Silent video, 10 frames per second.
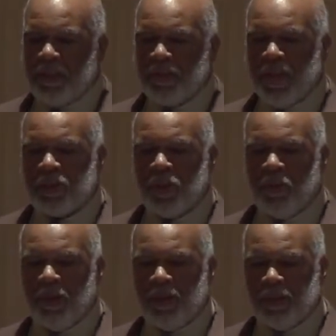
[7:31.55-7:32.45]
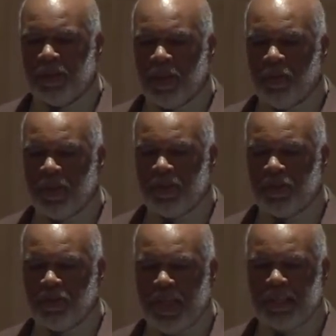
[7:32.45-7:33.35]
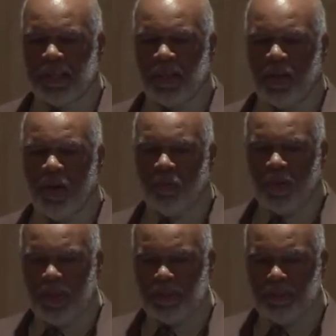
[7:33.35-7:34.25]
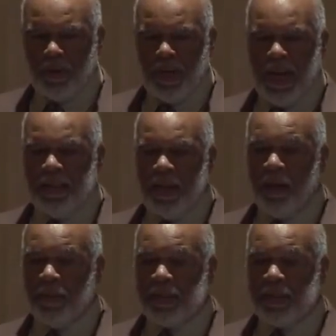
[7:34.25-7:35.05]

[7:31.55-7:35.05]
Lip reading: stress hormones, that when you're stressed and your hormone levels are very high, they are